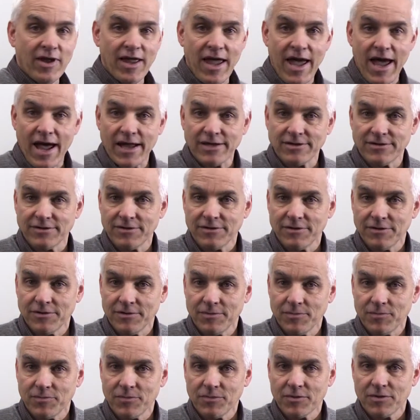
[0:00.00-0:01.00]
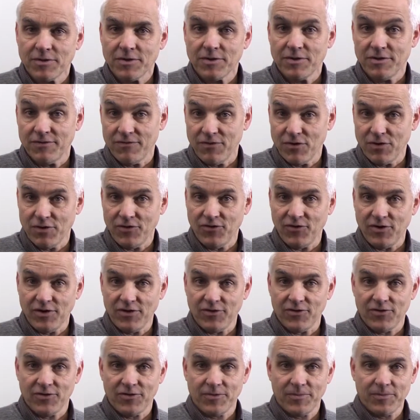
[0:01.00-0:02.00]
at the
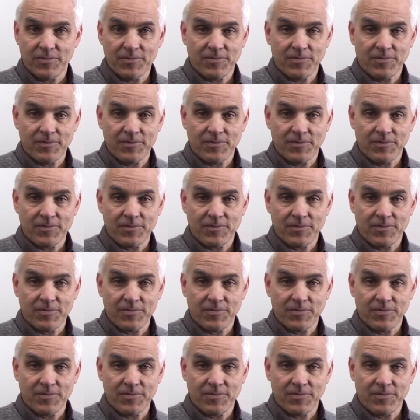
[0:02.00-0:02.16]
vertices.